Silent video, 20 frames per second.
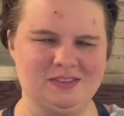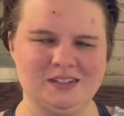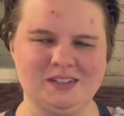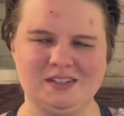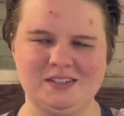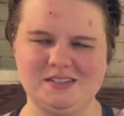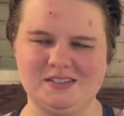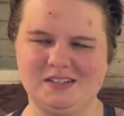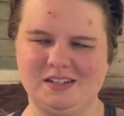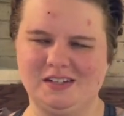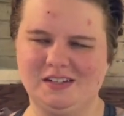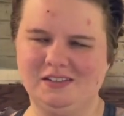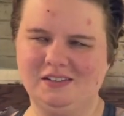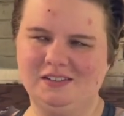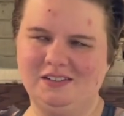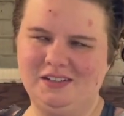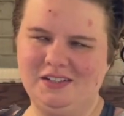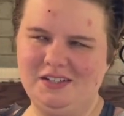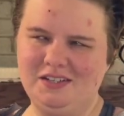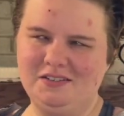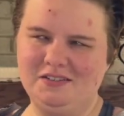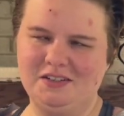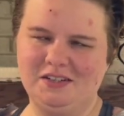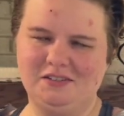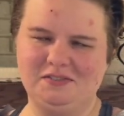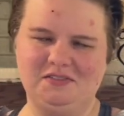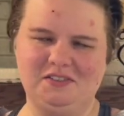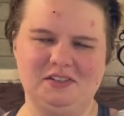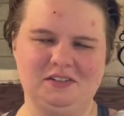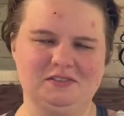So you can
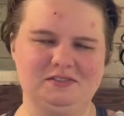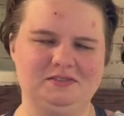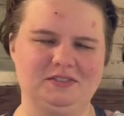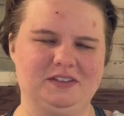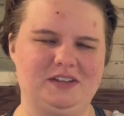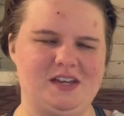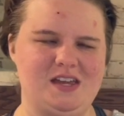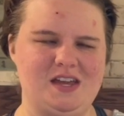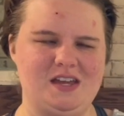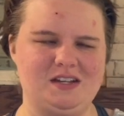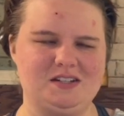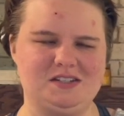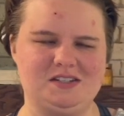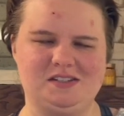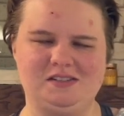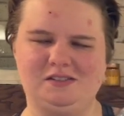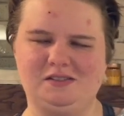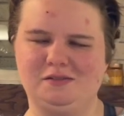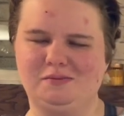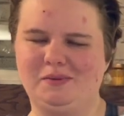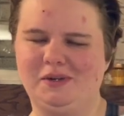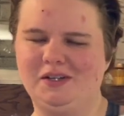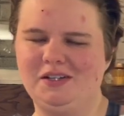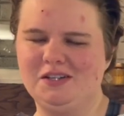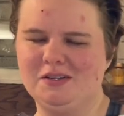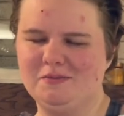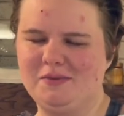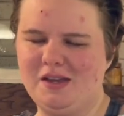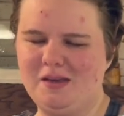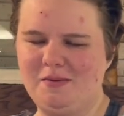feel free to put
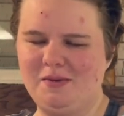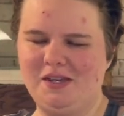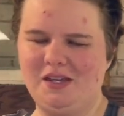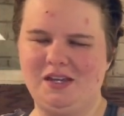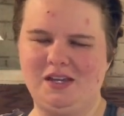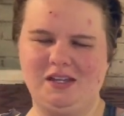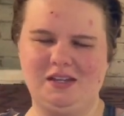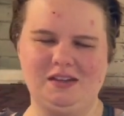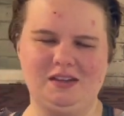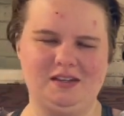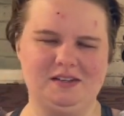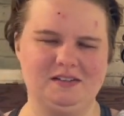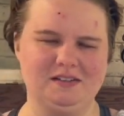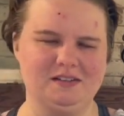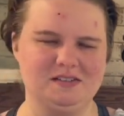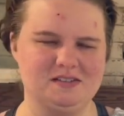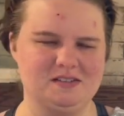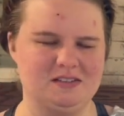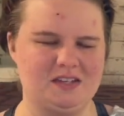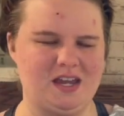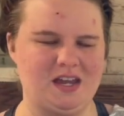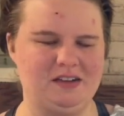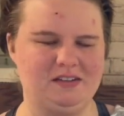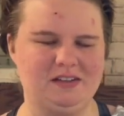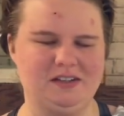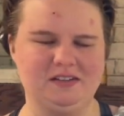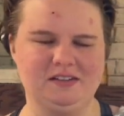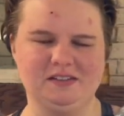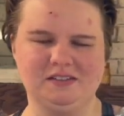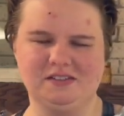your baby in their
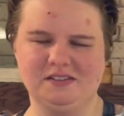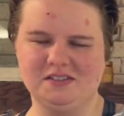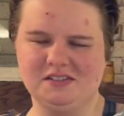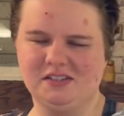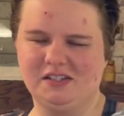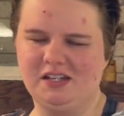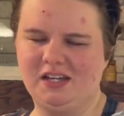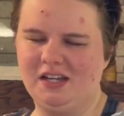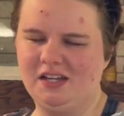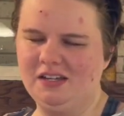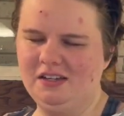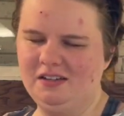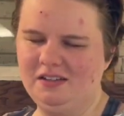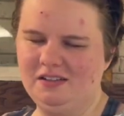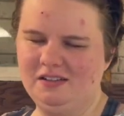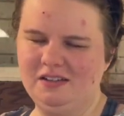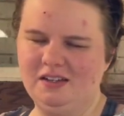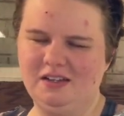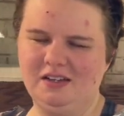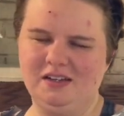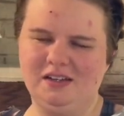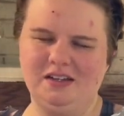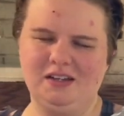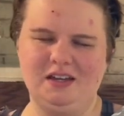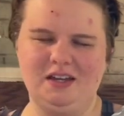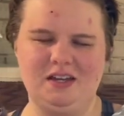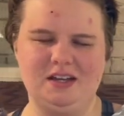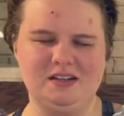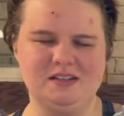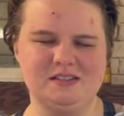carrier or their sling
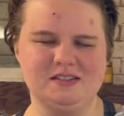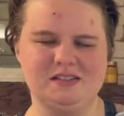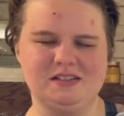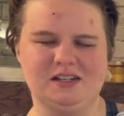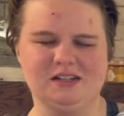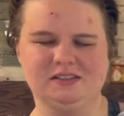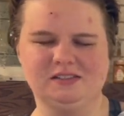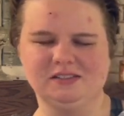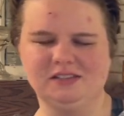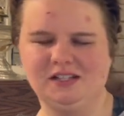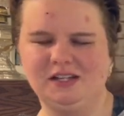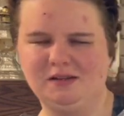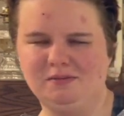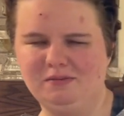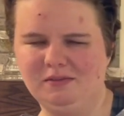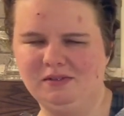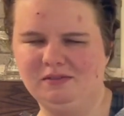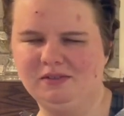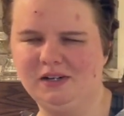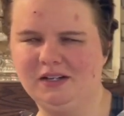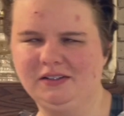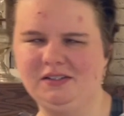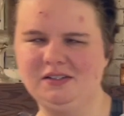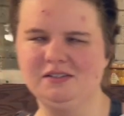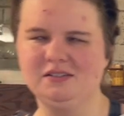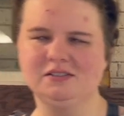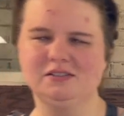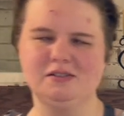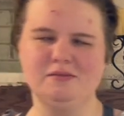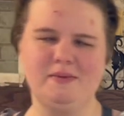and snuggle them while you
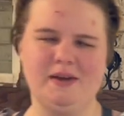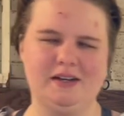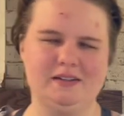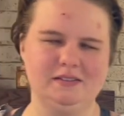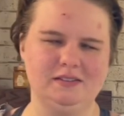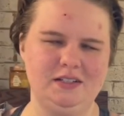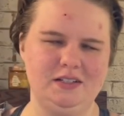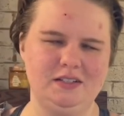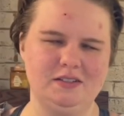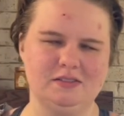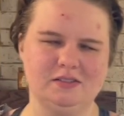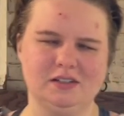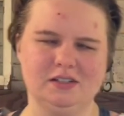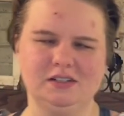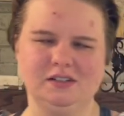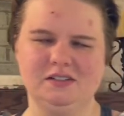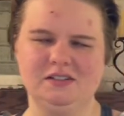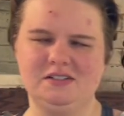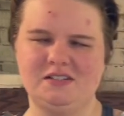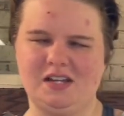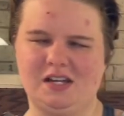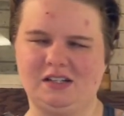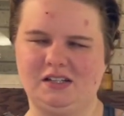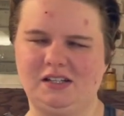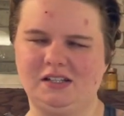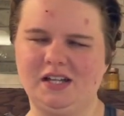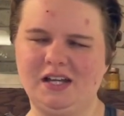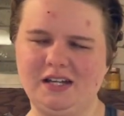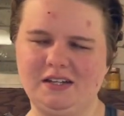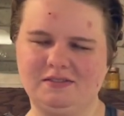go about your daily
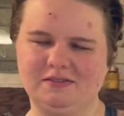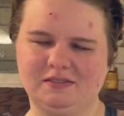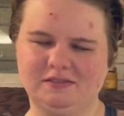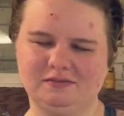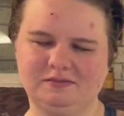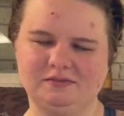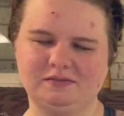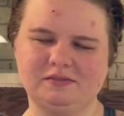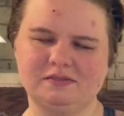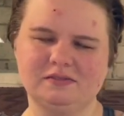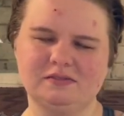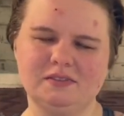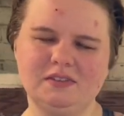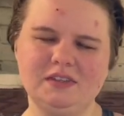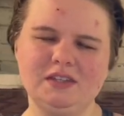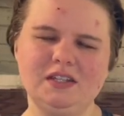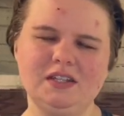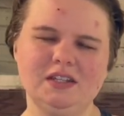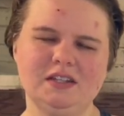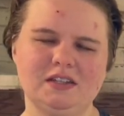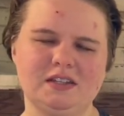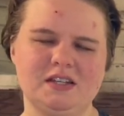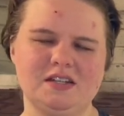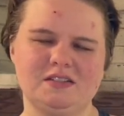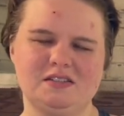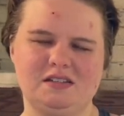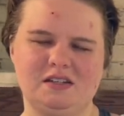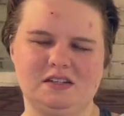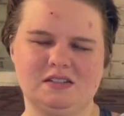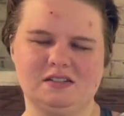life.
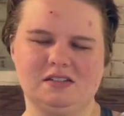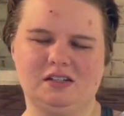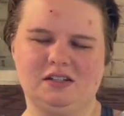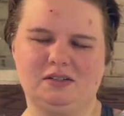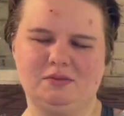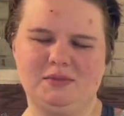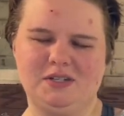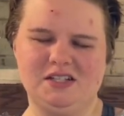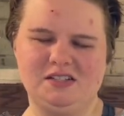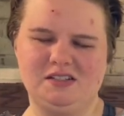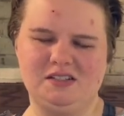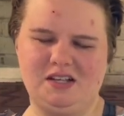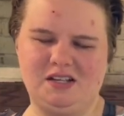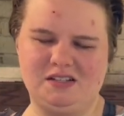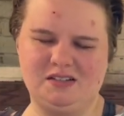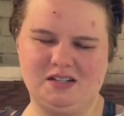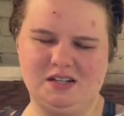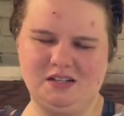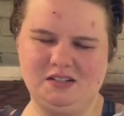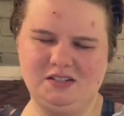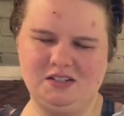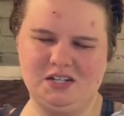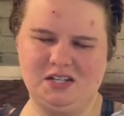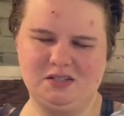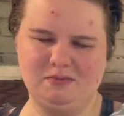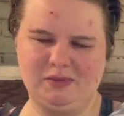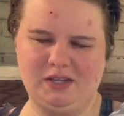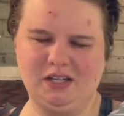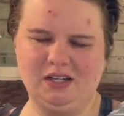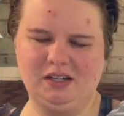This is Little Miss Season. She's
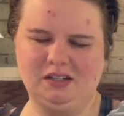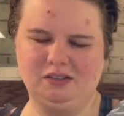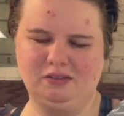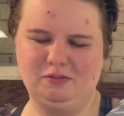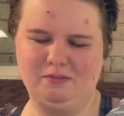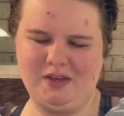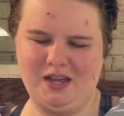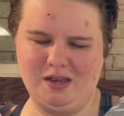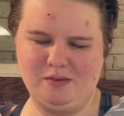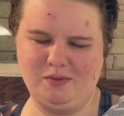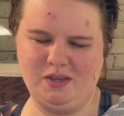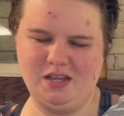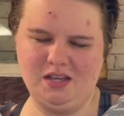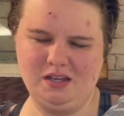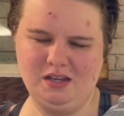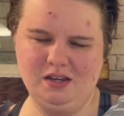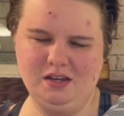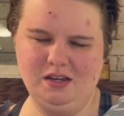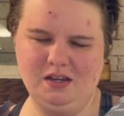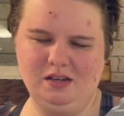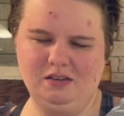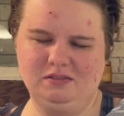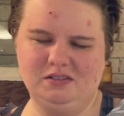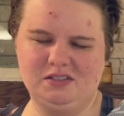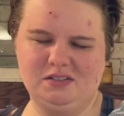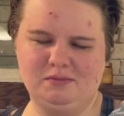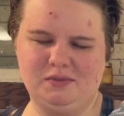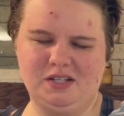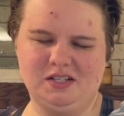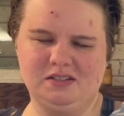my cuddle baby,
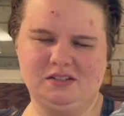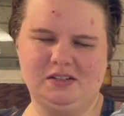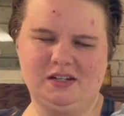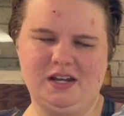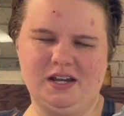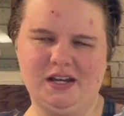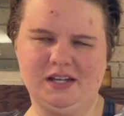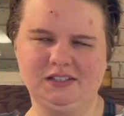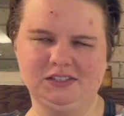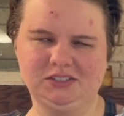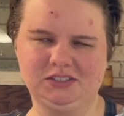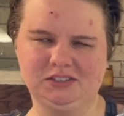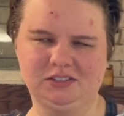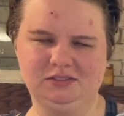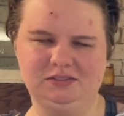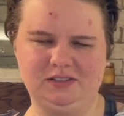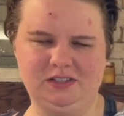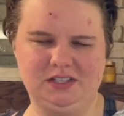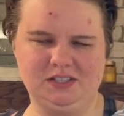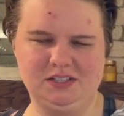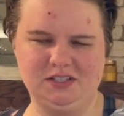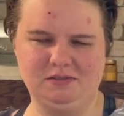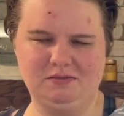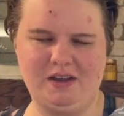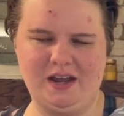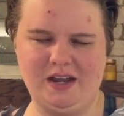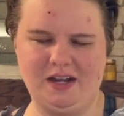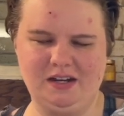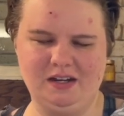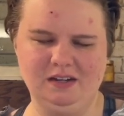which makes her extra fun to
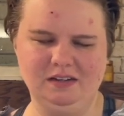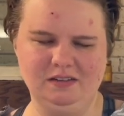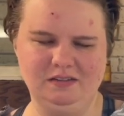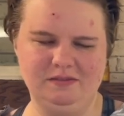wear.